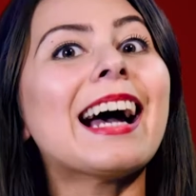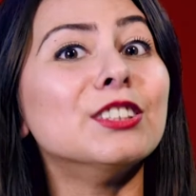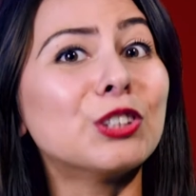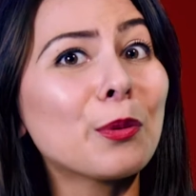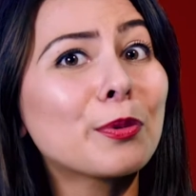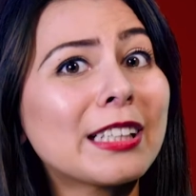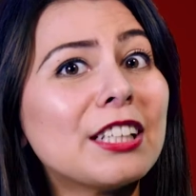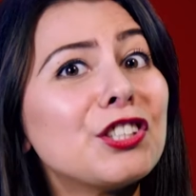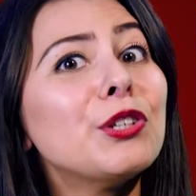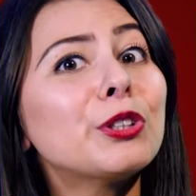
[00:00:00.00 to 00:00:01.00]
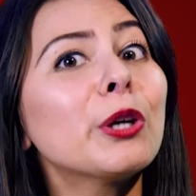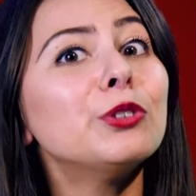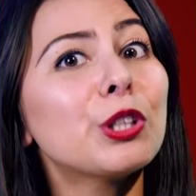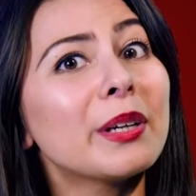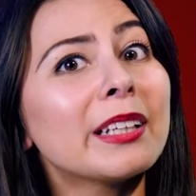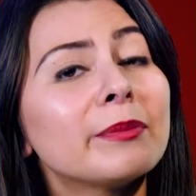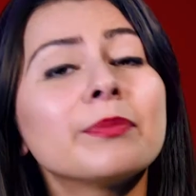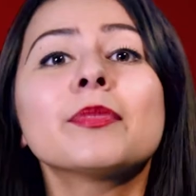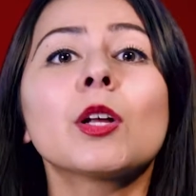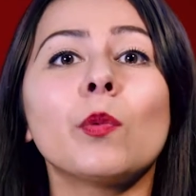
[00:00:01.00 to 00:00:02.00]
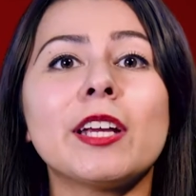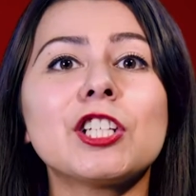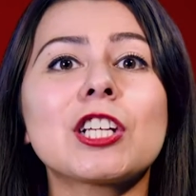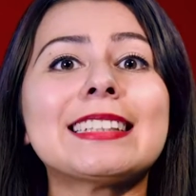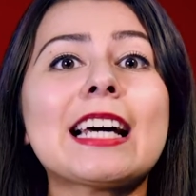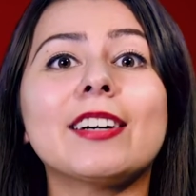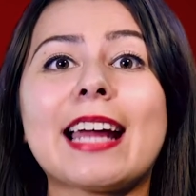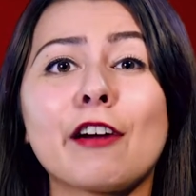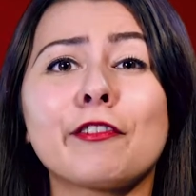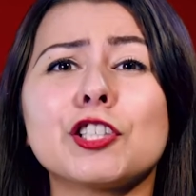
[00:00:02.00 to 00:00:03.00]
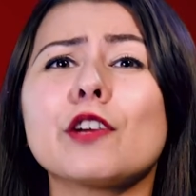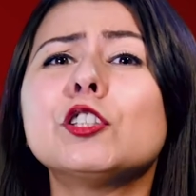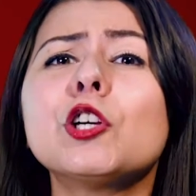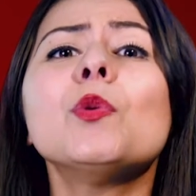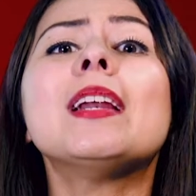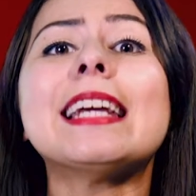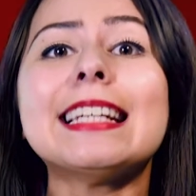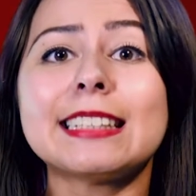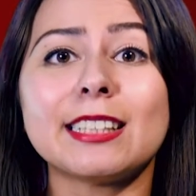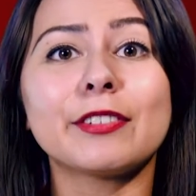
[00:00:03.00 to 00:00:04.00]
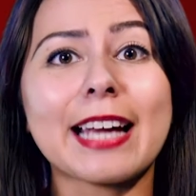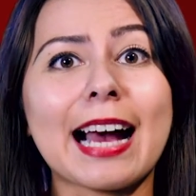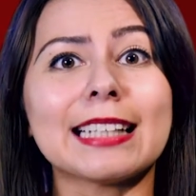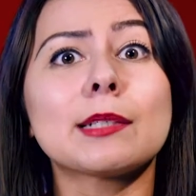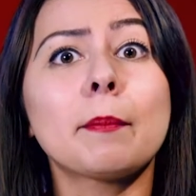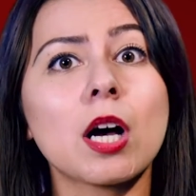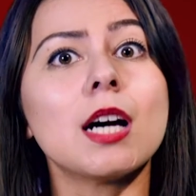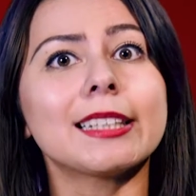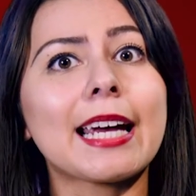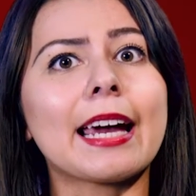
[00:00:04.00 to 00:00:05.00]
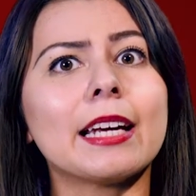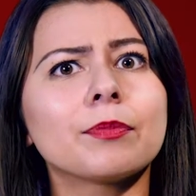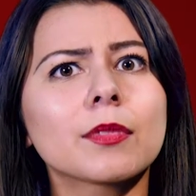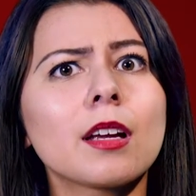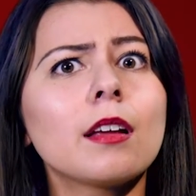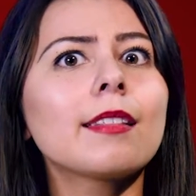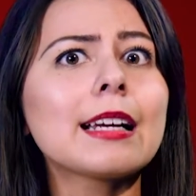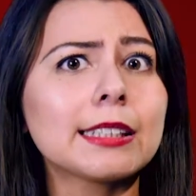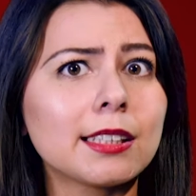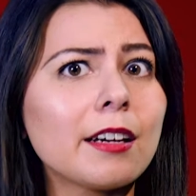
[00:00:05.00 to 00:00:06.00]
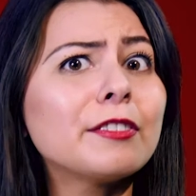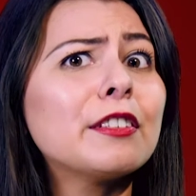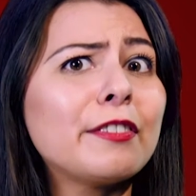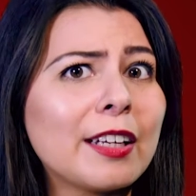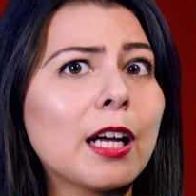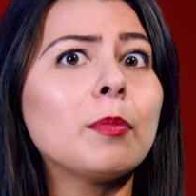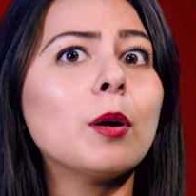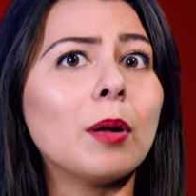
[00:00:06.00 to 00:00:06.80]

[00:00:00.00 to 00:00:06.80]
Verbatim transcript: And don't pretend you don't do it. We each let out an average of two litres of gas per day. That's enough to fill up a